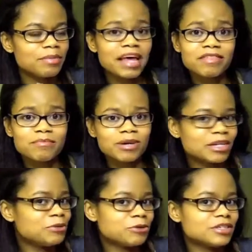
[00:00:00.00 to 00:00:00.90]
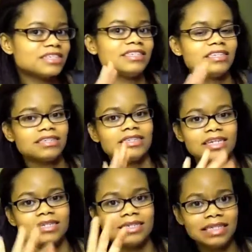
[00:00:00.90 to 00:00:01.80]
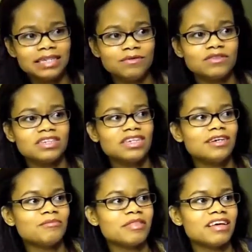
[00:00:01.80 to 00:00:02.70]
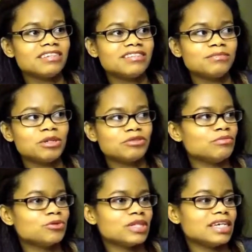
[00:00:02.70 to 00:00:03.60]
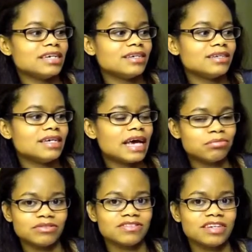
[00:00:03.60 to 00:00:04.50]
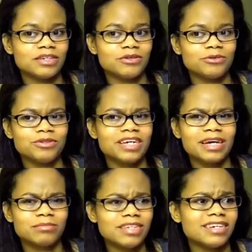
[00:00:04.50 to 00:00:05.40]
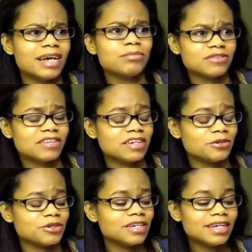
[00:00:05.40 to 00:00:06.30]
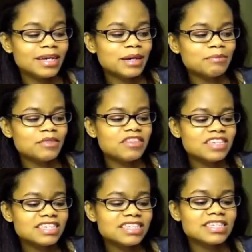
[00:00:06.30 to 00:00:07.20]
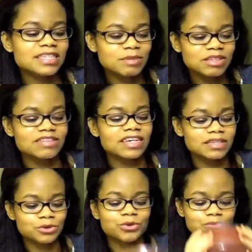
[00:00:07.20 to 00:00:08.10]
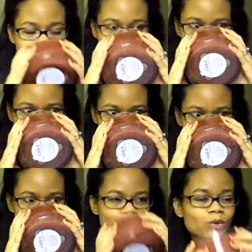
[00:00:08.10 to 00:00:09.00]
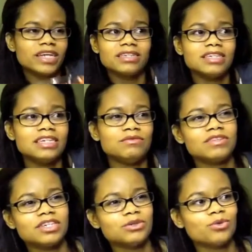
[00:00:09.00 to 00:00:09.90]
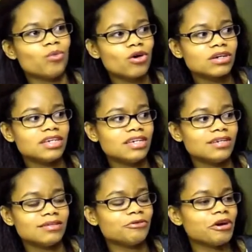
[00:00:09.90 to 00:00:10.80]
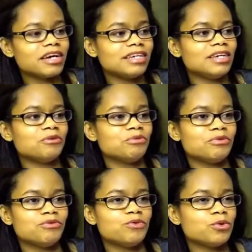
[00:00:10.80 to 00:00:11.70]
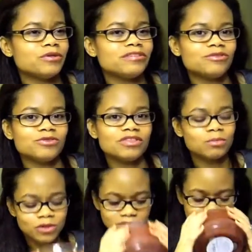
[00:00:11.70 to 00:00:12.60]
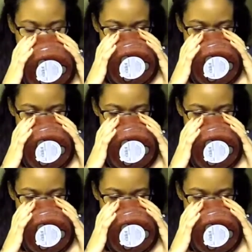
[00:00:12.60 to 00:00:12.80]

and Body Works does like a leaves. That smells more like apple cider, or not apple, yeah, apple cider. But this smells like literal wet leaves, like you're walking or hiking through the forest or somewhere.